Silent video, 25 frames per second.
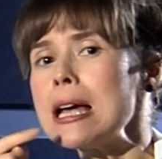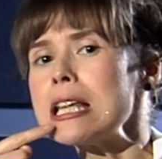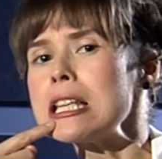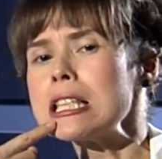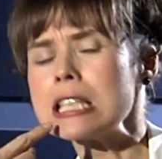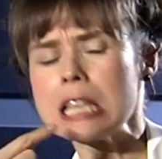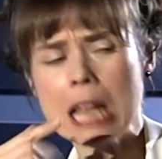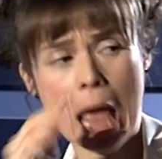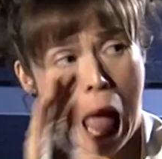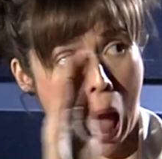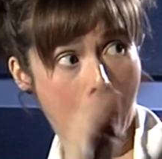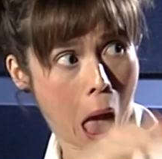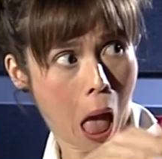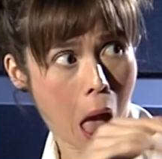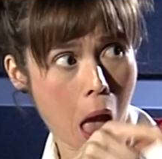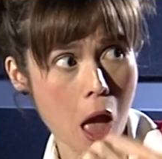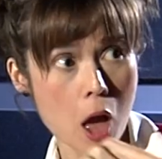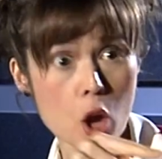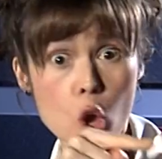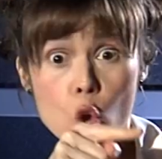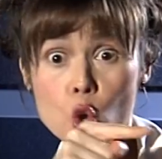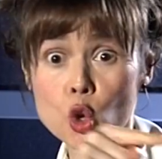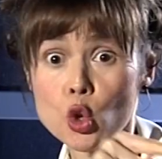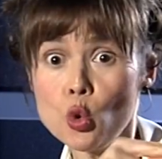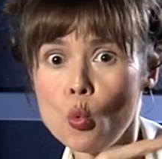
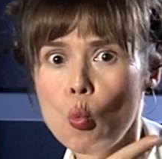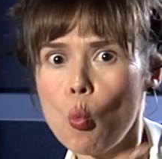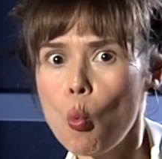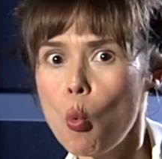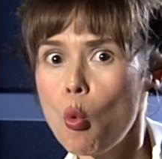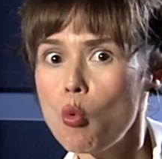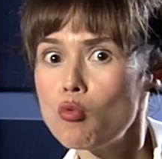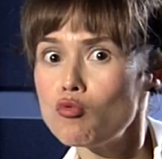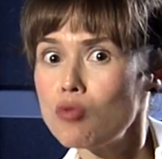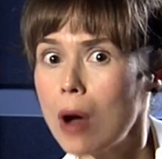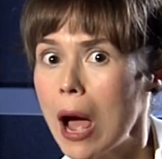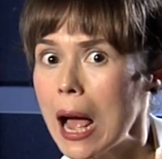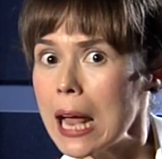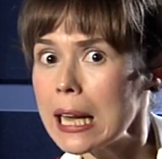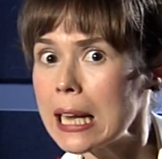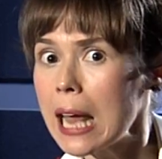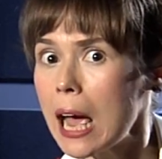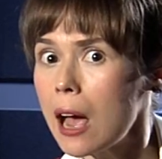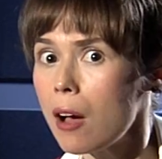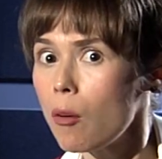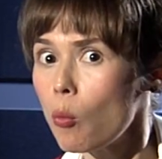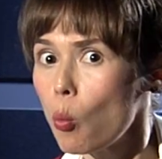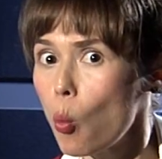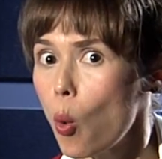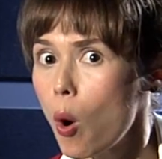discussing a
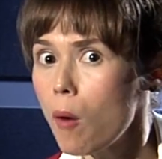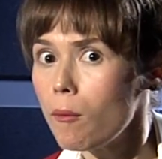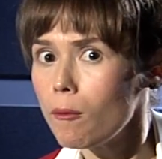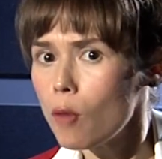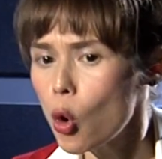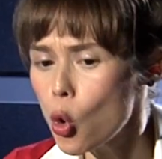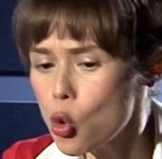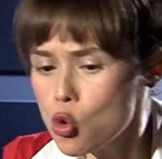claim that